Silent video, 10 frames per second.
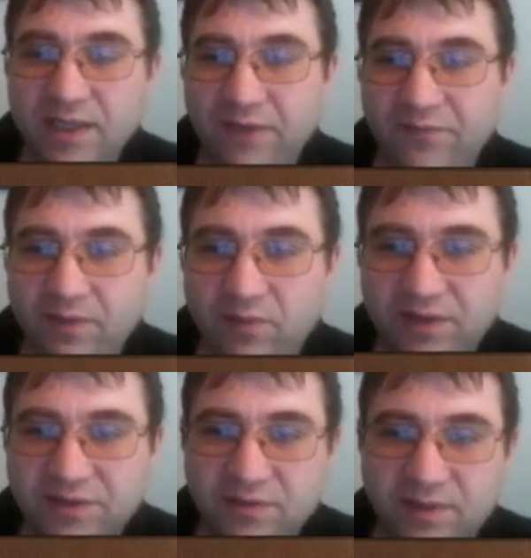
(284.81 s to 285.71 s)
If we
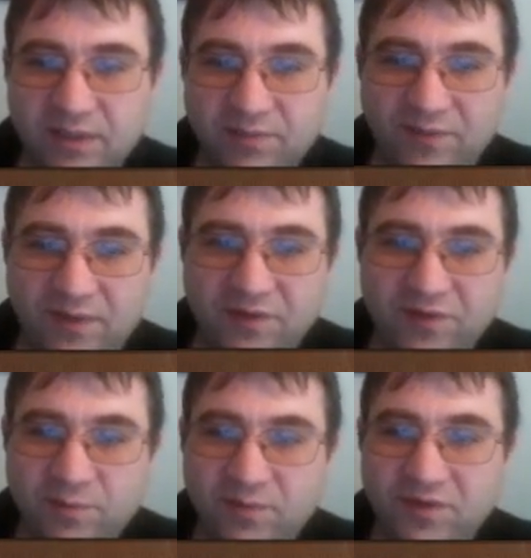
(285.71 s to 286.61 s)
want to, we can be very
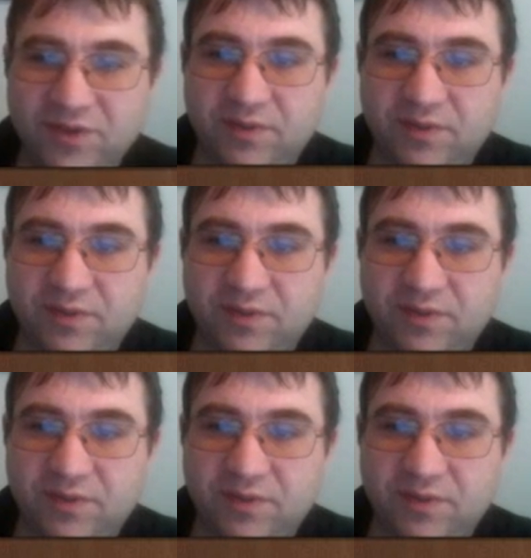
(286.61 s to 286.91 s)
superficial.